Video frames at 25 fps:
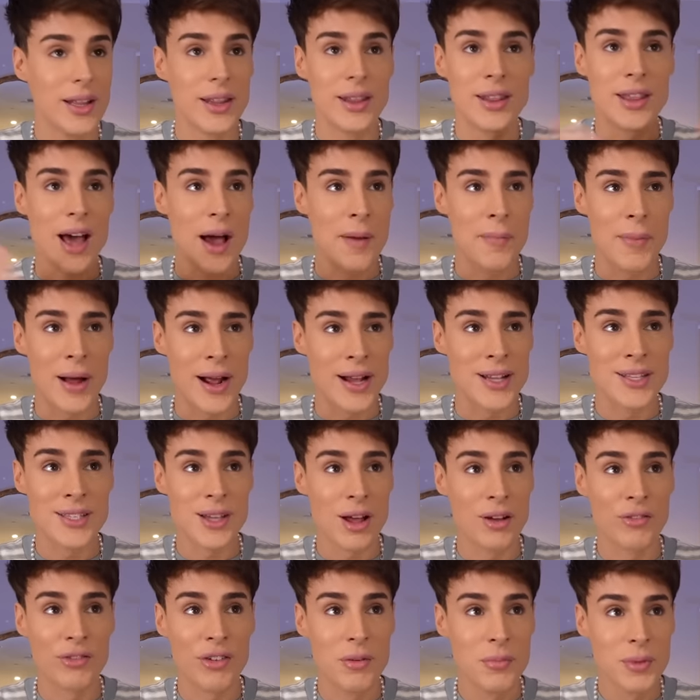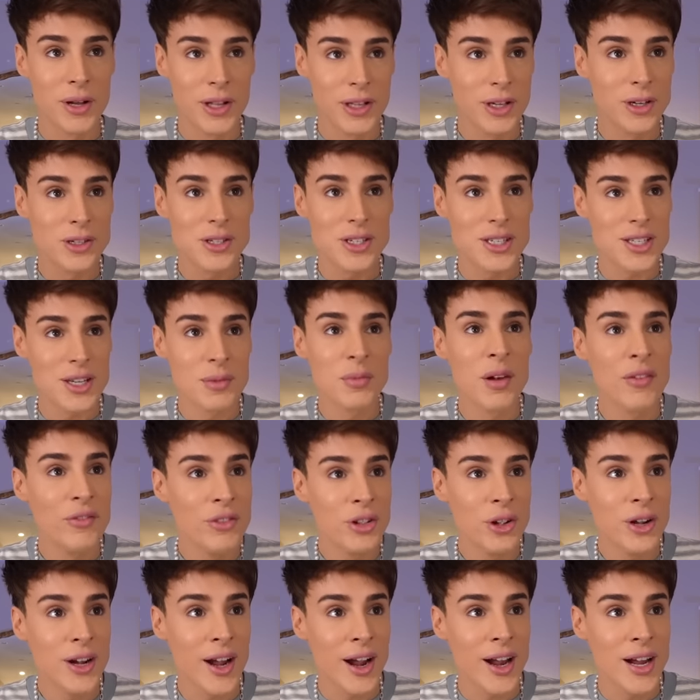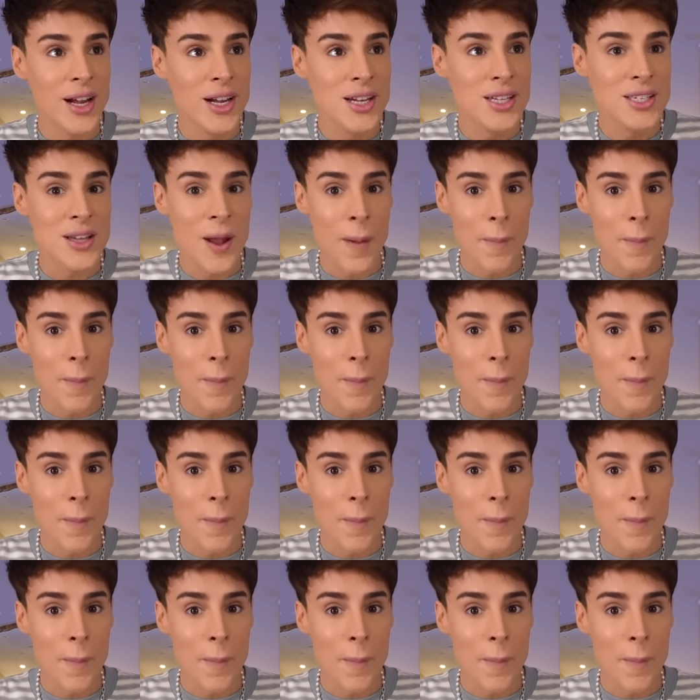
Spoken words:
That might sound familiar to some of you guys,